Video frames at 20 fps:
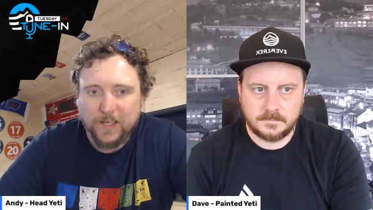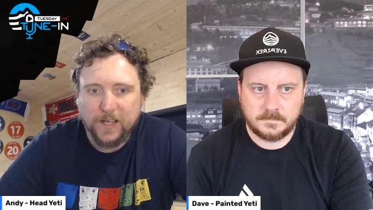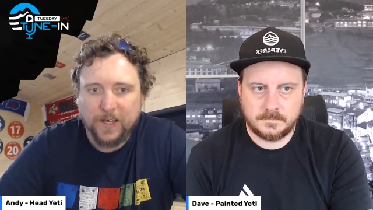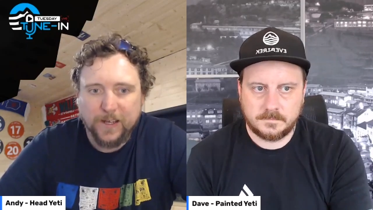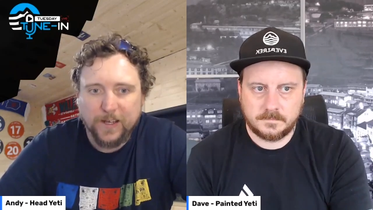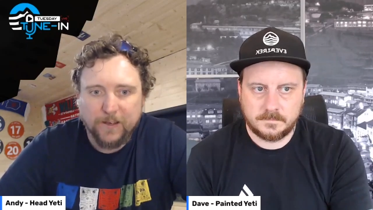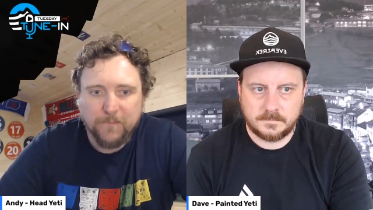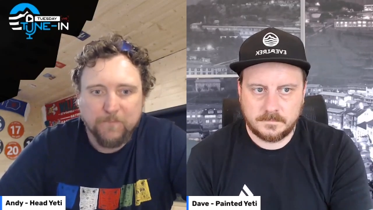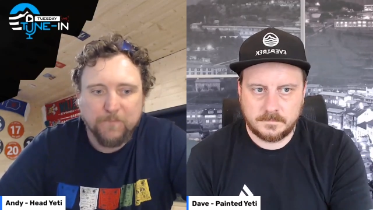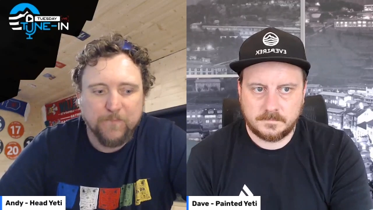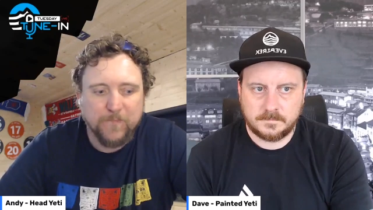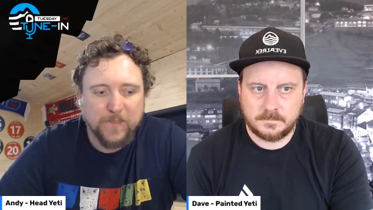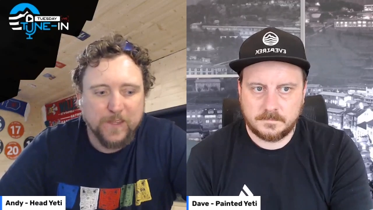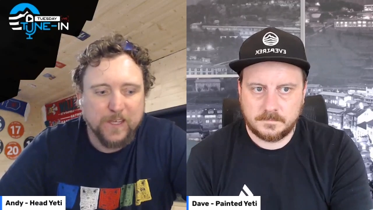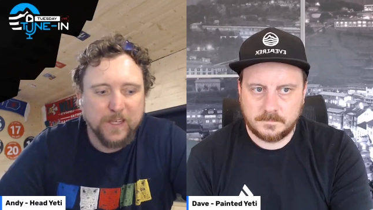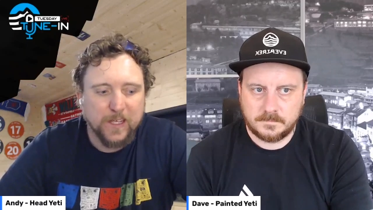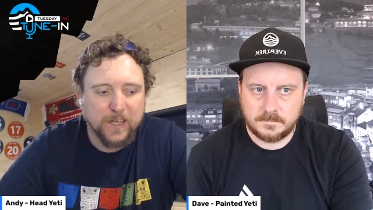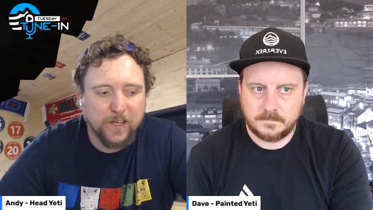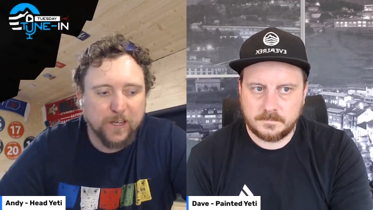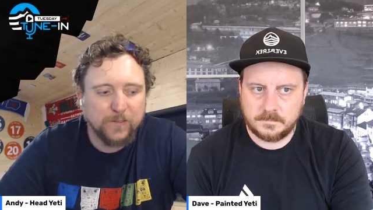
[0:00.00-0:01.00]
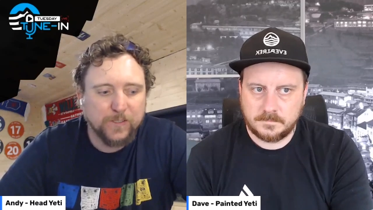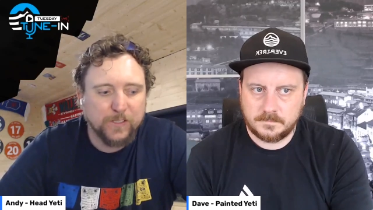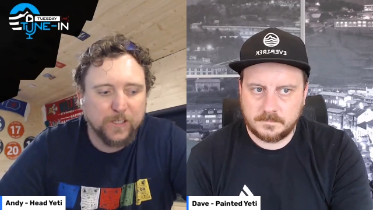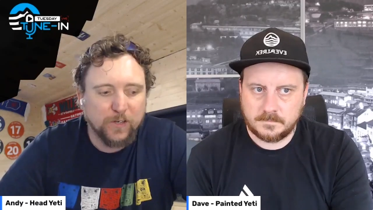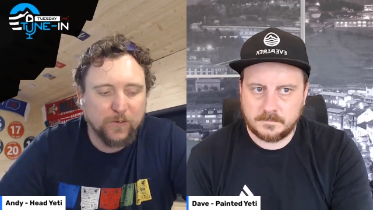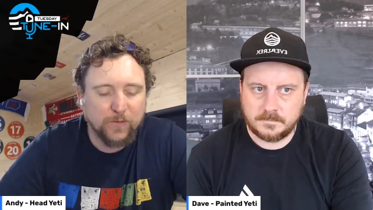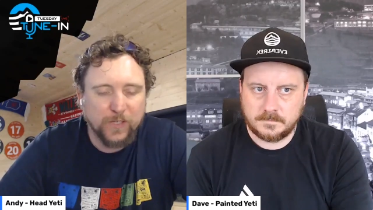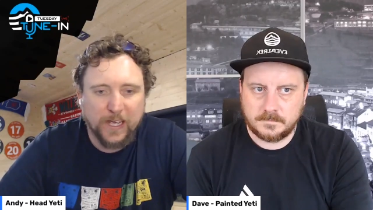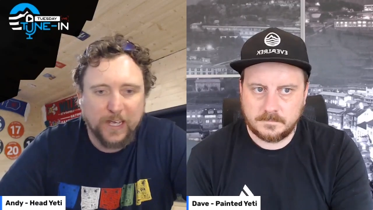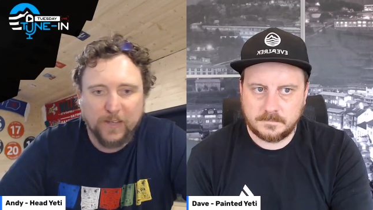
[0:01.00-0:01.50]
Speaker 1: Um, you know,
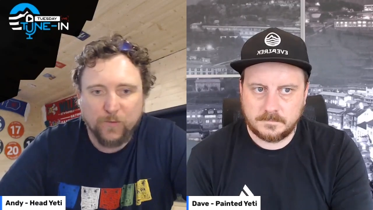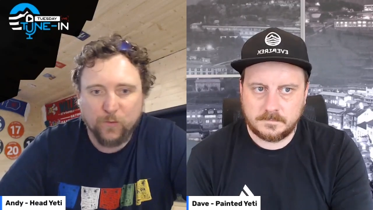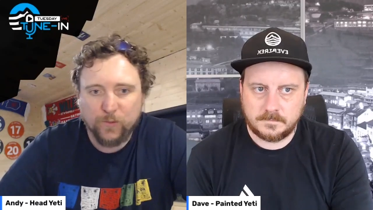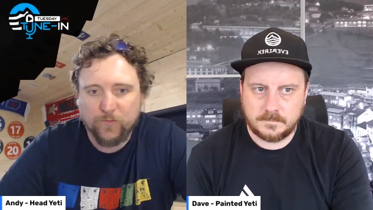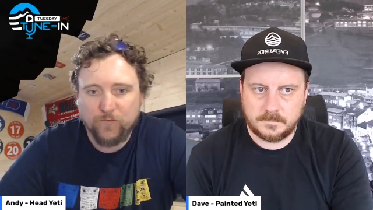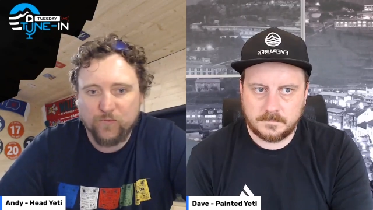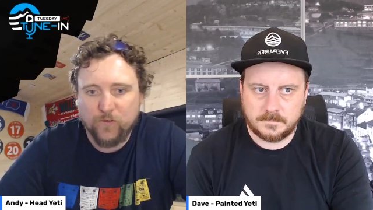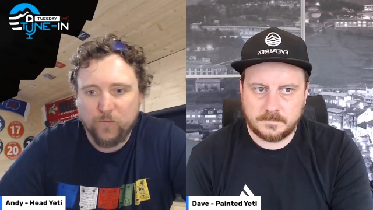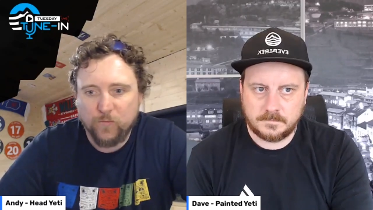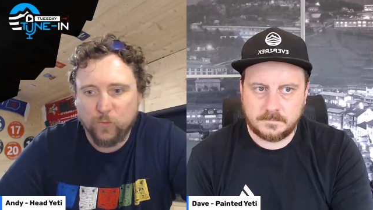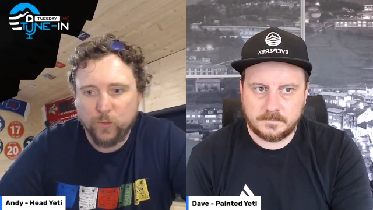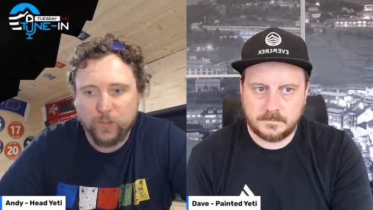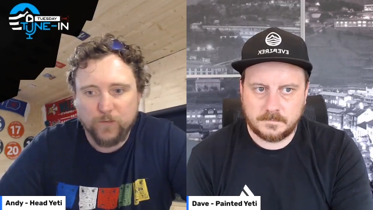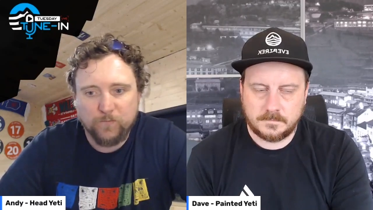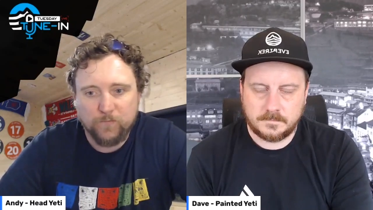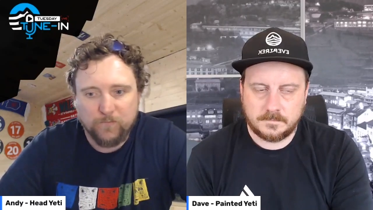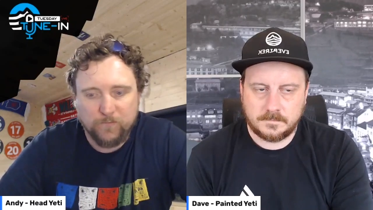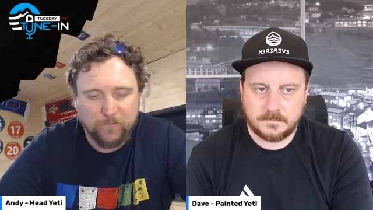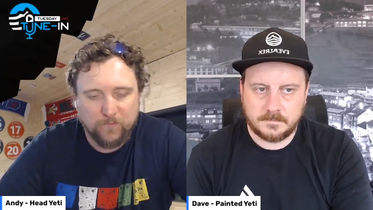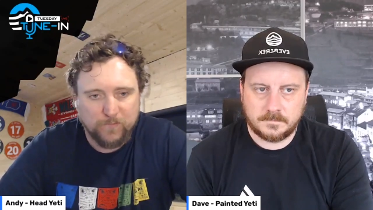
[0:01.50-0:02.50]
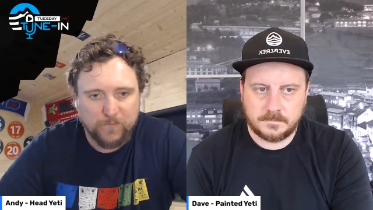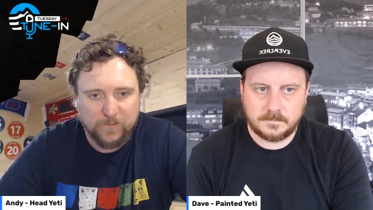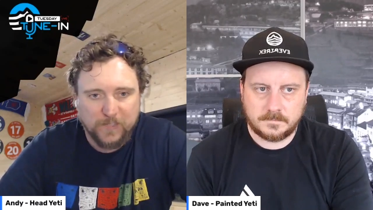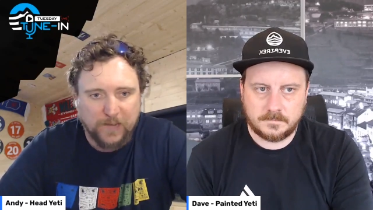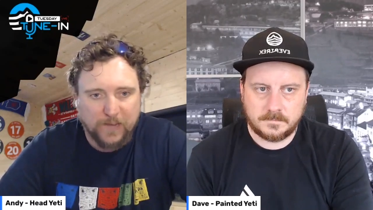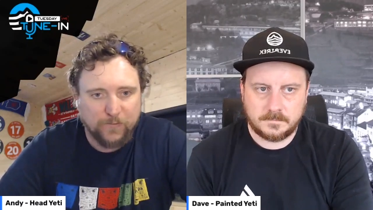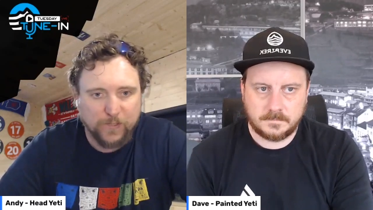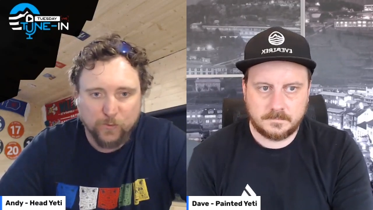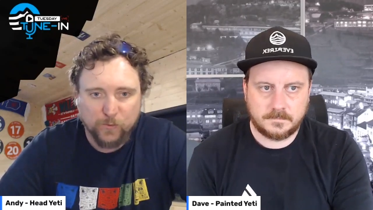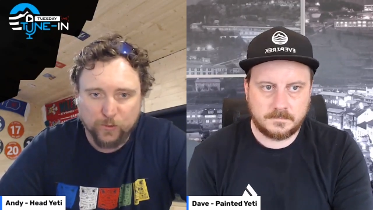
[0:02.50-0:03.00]
so yeah, you wouldn't wouldn't
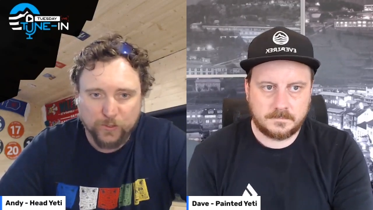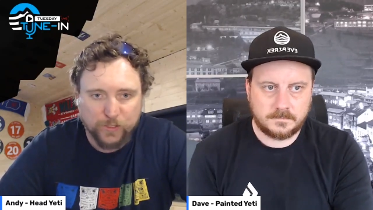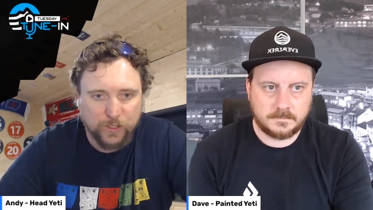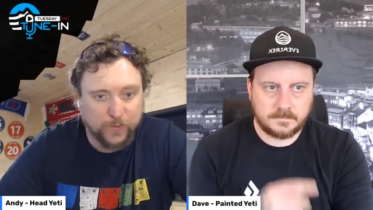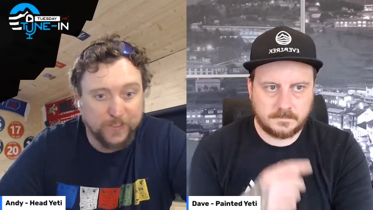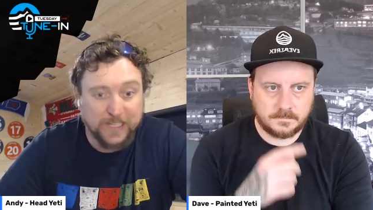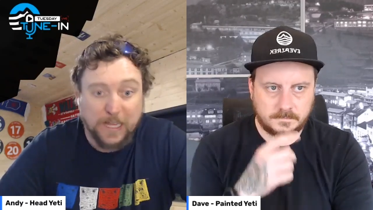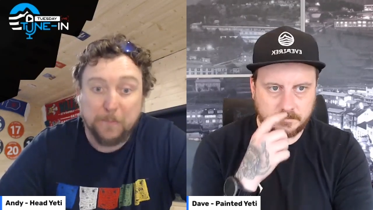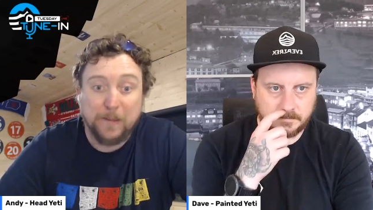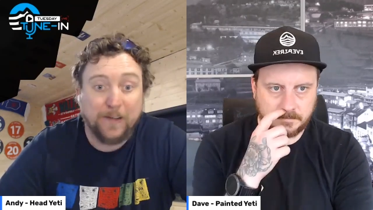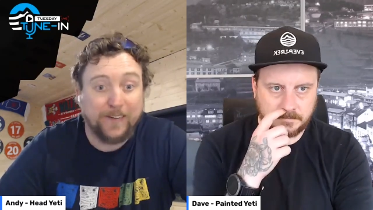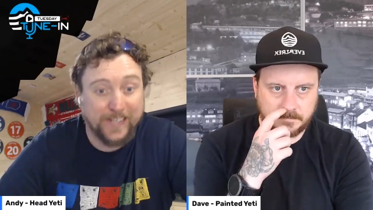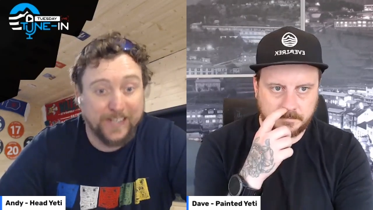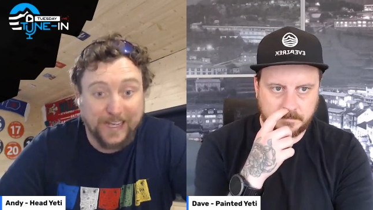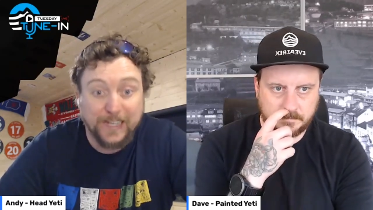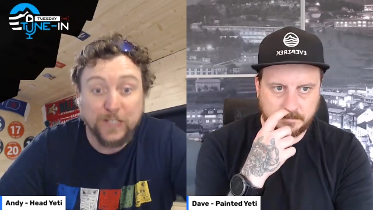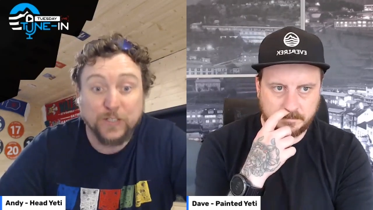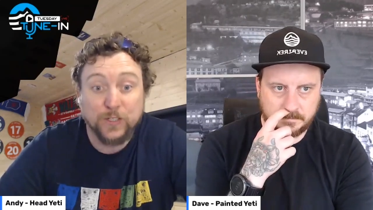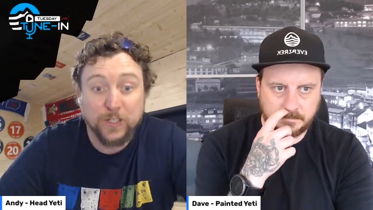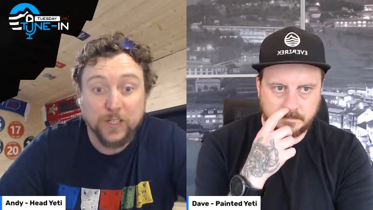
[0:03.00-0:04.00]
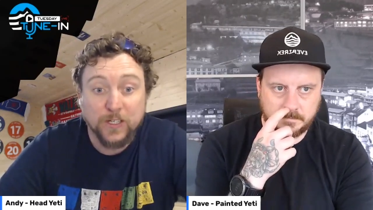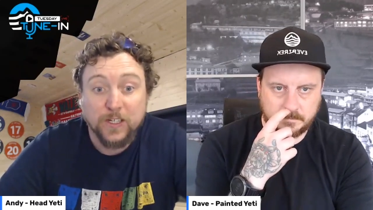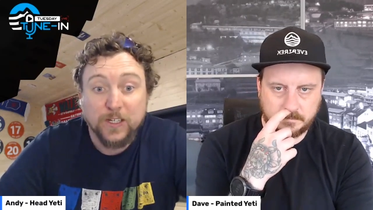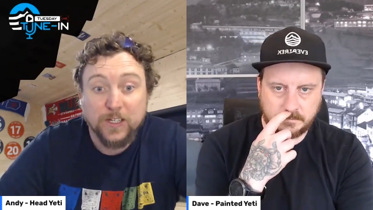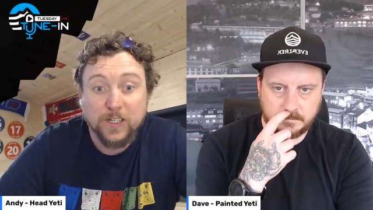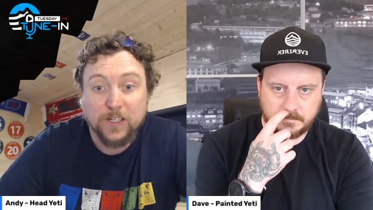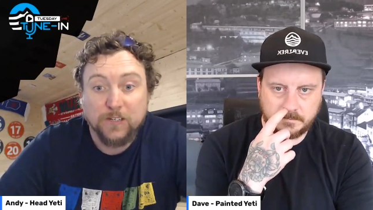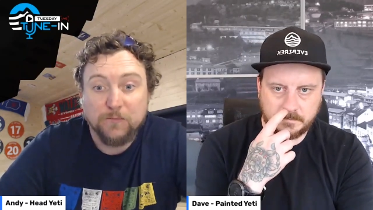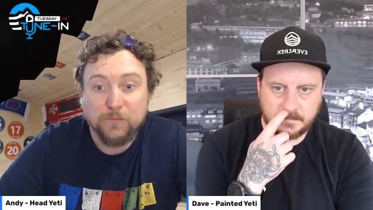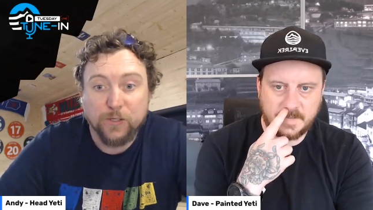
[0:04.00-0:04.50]
definitely wouldn't use that Marrakesh.
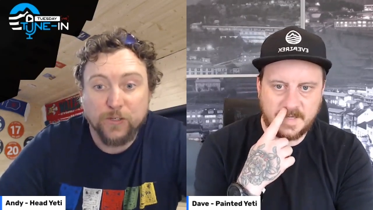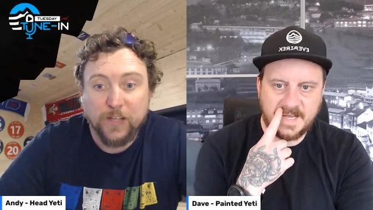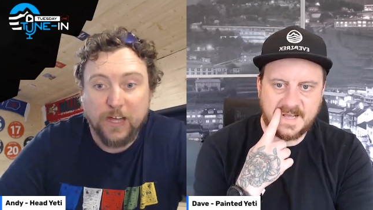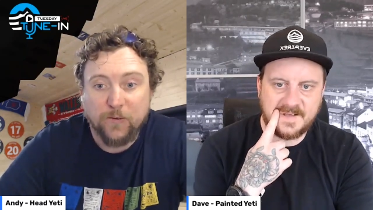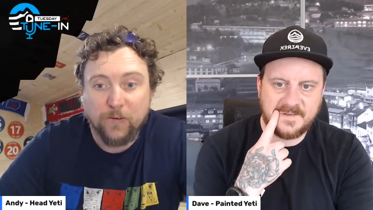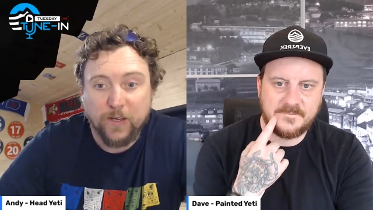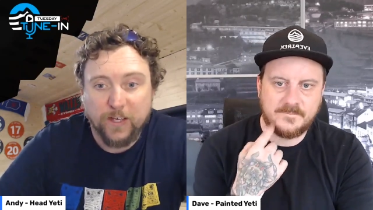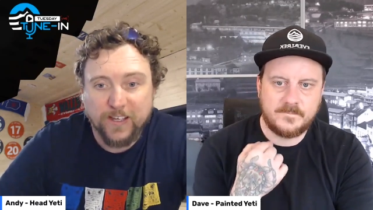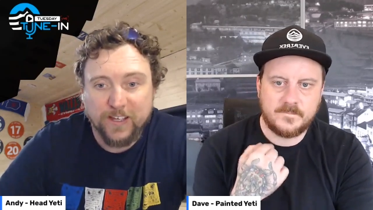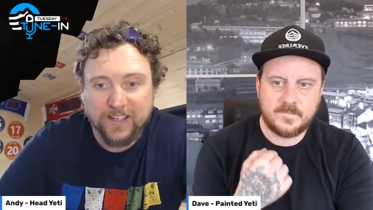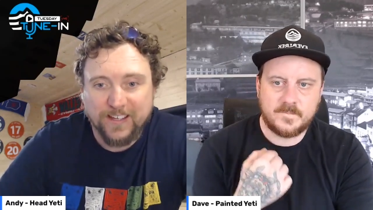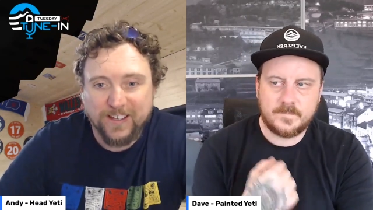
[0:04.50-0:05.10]
go yeah. that way.